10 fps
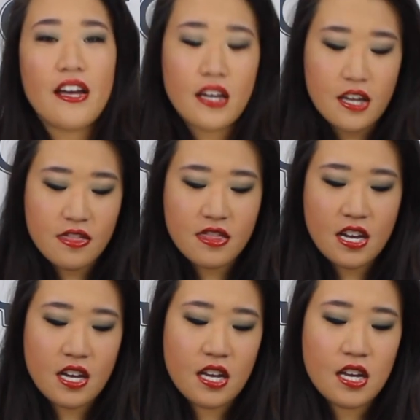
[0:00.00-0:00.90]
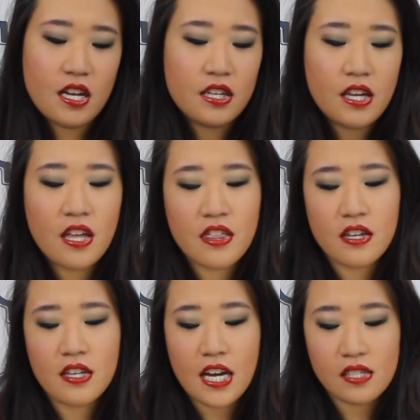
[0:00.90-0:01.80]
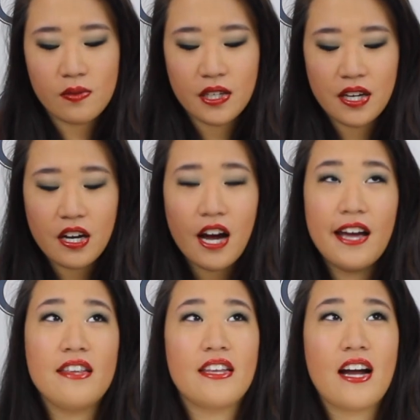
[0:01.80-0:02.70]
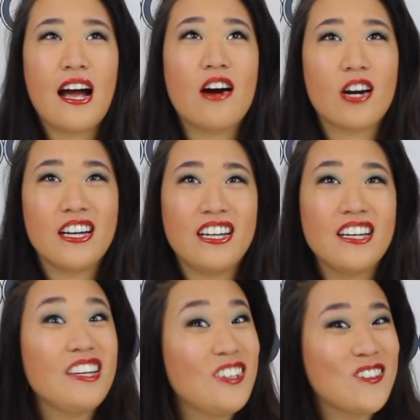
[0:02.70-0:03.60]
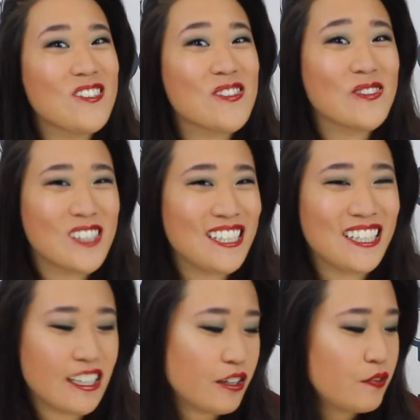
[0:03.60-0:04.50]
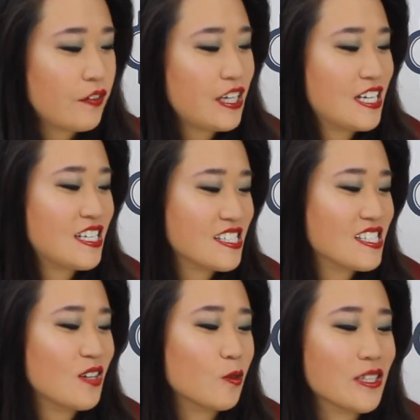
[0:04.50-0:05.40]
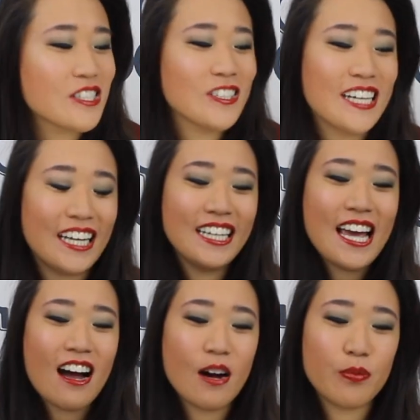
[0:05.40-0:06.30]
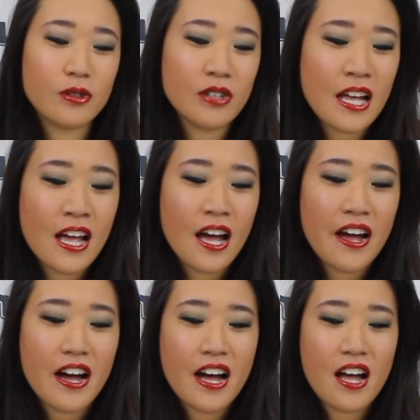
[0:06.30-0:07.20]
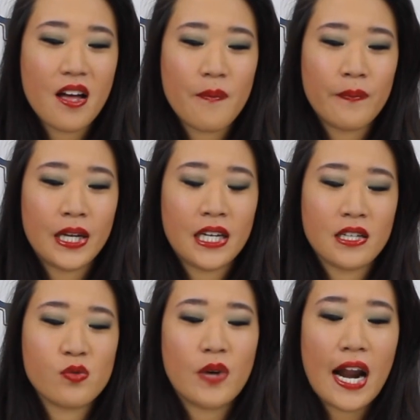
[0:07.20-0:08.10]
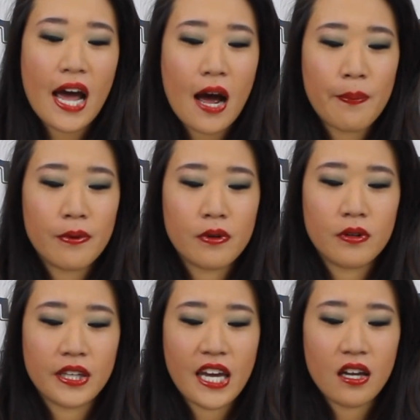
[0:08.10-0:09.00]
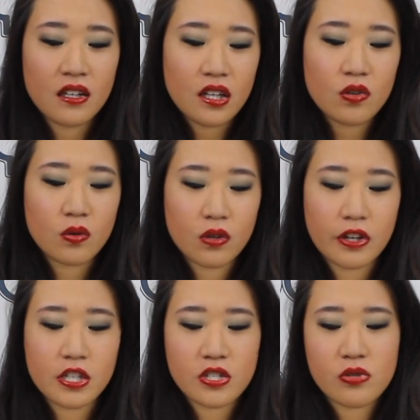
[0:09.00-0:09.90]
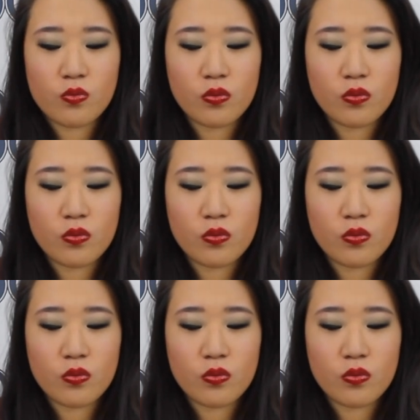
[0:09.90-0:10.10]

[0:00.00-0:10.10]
And then the next one I got that I already used one of is the Winter Candy Apple. It is red apple, candied orange,